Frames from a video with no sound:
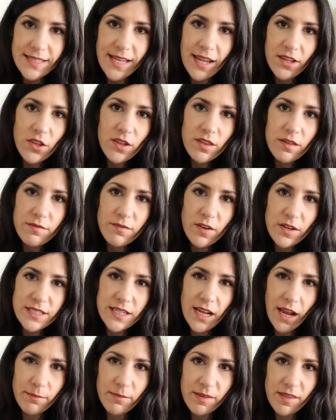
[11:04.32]
It's actually the
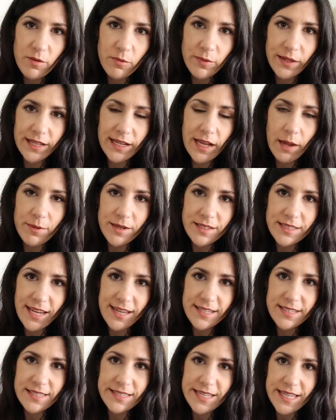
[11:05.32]
first time they're really coming to
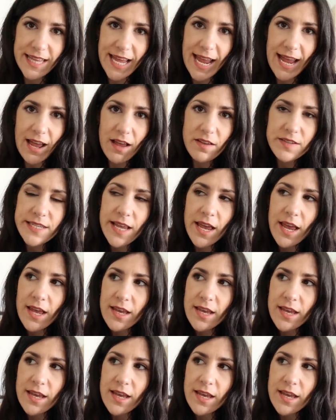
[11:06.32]
get to see the house.